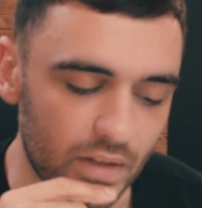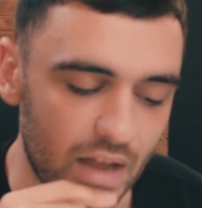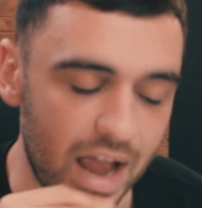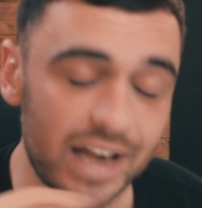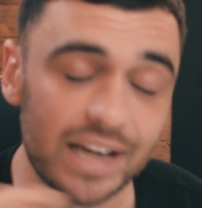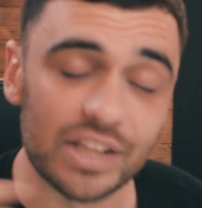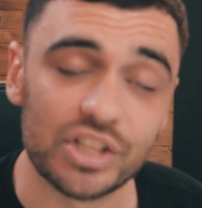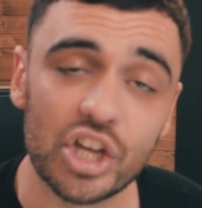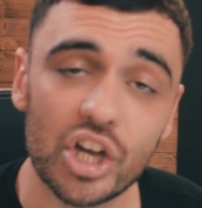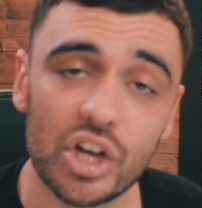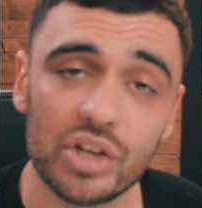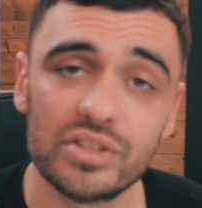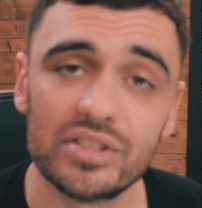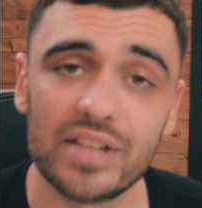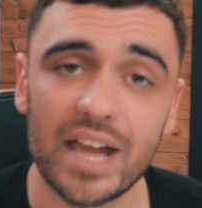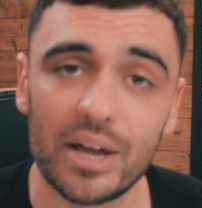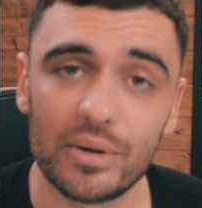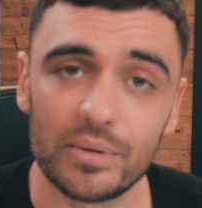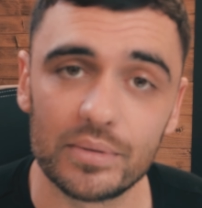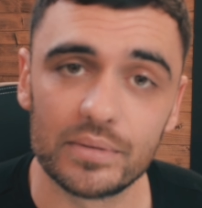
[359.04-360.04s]
And it turns
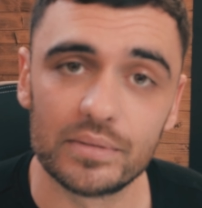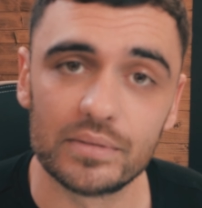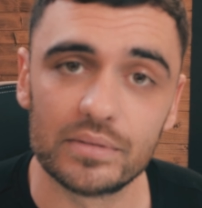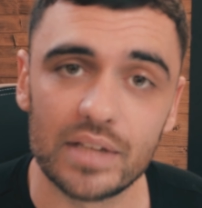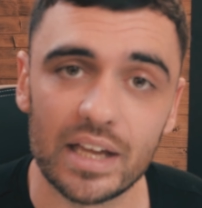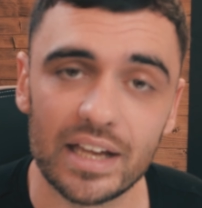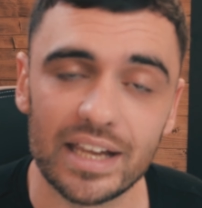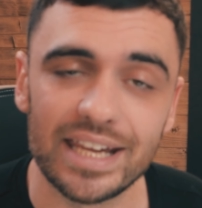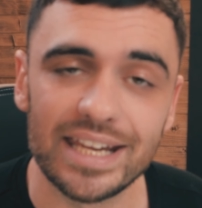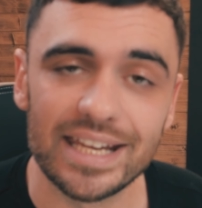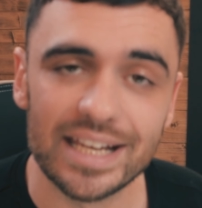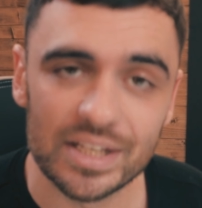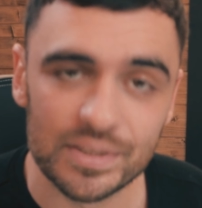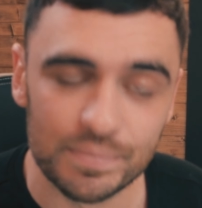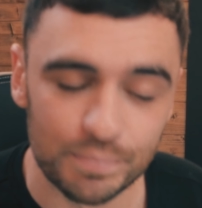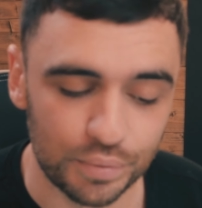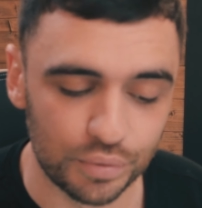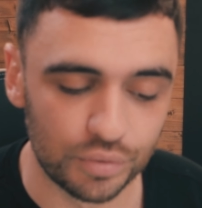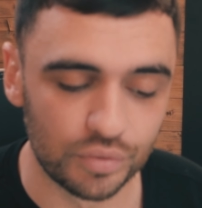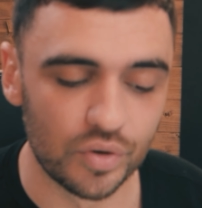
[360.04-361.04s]
out that he has
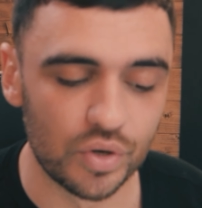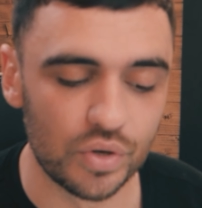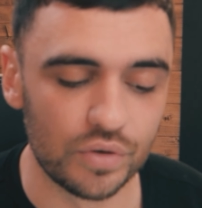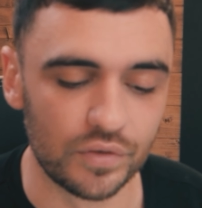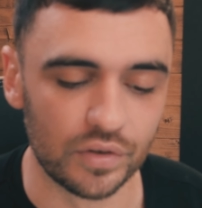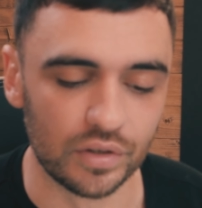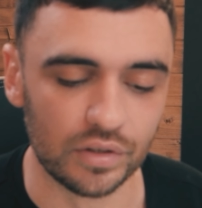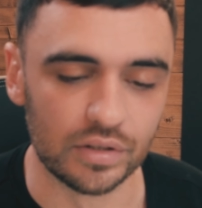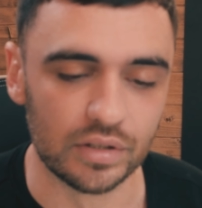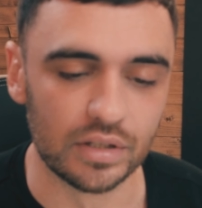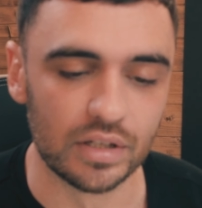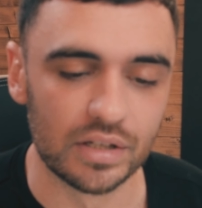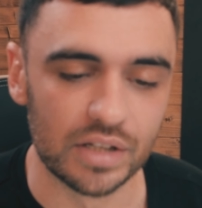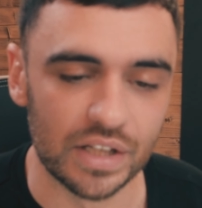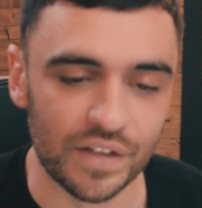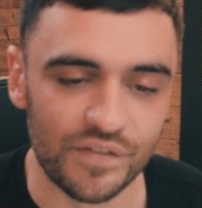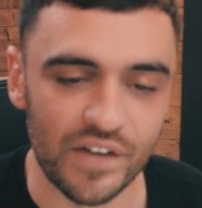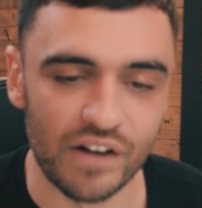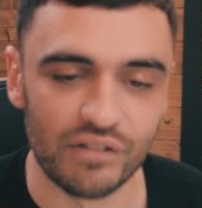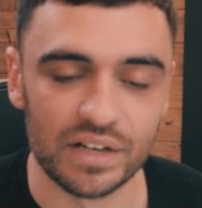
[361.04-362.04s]
proven
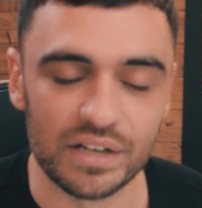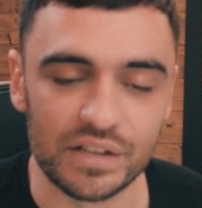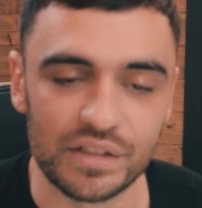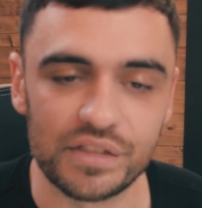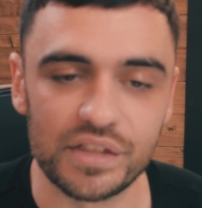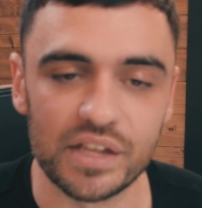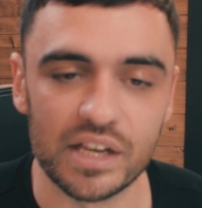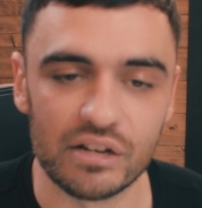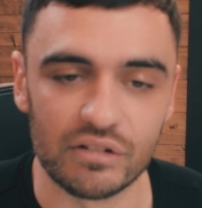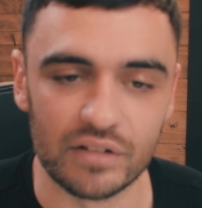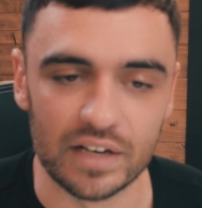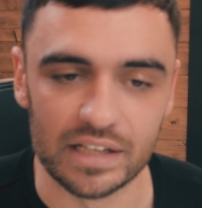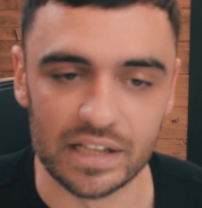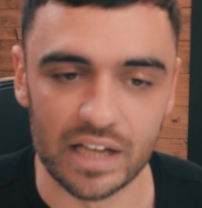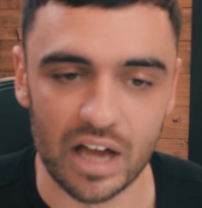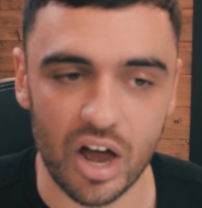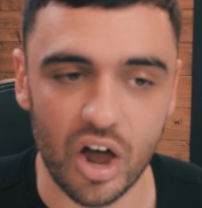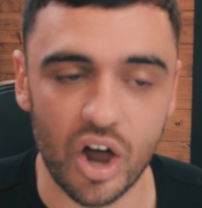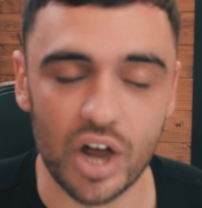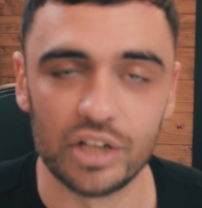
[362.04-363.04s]
the very theory
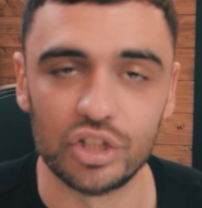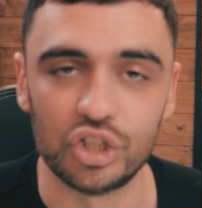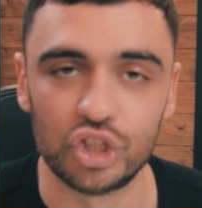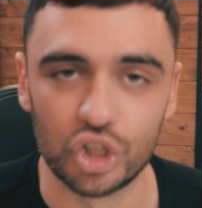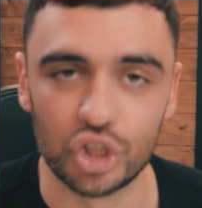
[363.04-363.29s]
that I had